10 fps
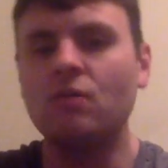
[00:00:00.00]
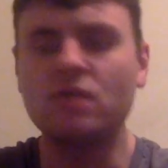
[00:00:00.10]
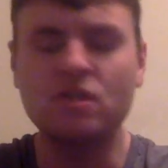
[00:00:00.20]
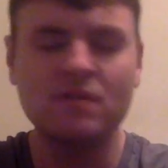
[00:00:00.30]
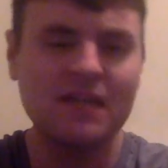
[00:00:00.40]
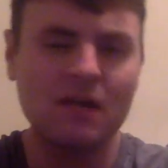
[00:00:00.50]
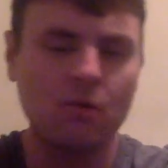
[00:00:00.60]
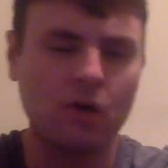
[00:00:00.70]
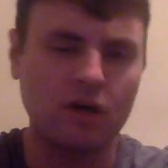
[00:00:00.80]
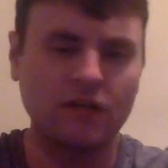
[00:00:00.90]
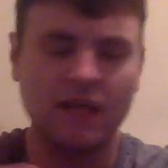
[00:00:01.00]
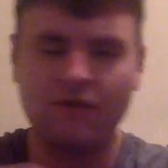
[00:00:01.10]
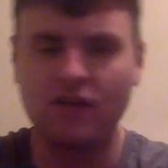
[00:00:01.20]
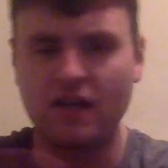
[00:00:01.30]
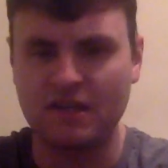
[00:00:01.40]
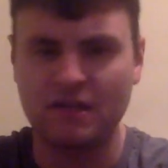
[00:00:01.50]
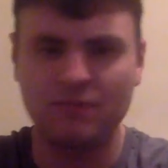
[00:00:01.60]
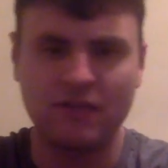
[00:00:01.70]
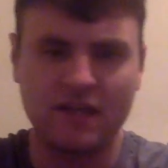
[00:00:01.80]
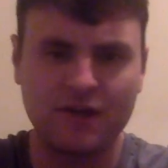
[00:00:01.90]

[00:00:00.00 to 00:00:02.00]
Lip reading: We do need to get word if Le'Veon's going to play